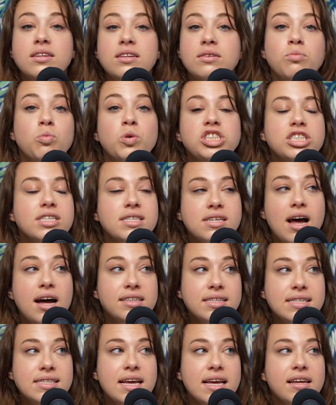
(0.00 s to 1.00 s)
which is not
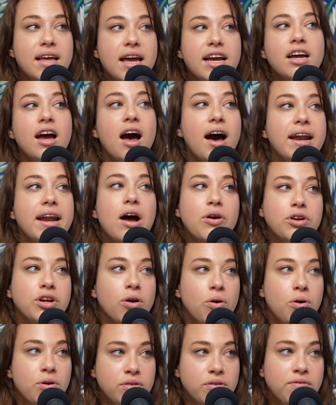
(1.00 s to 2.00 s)
to say cut out
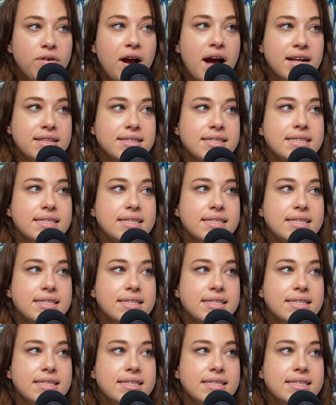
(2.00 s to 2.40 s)
your old friends.